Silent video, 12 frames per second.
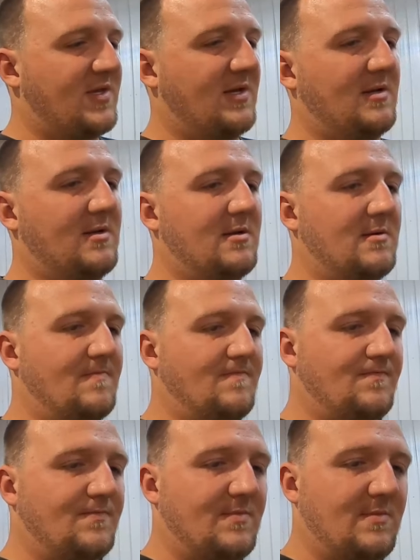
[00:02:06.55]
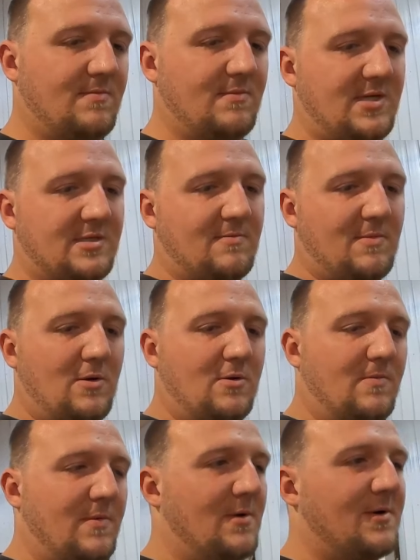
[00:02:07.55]
kind of get the
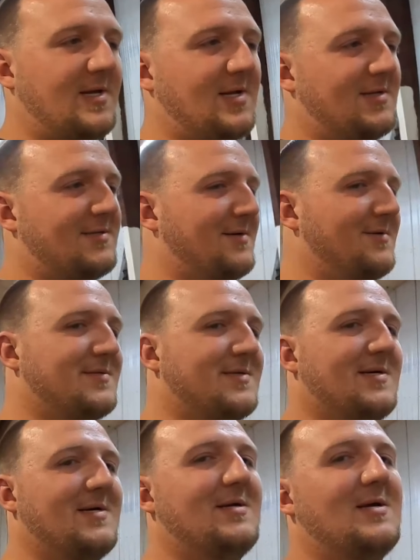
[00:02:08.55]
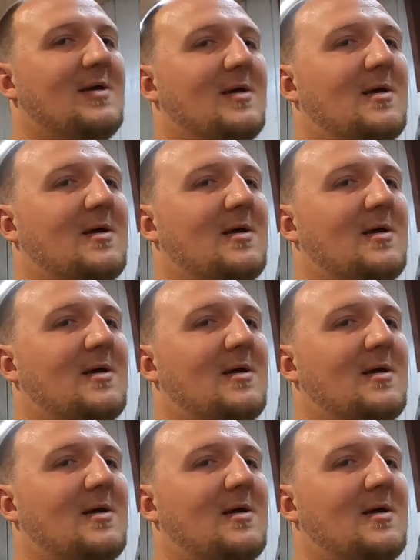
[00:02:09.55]
motor broke in, so to say.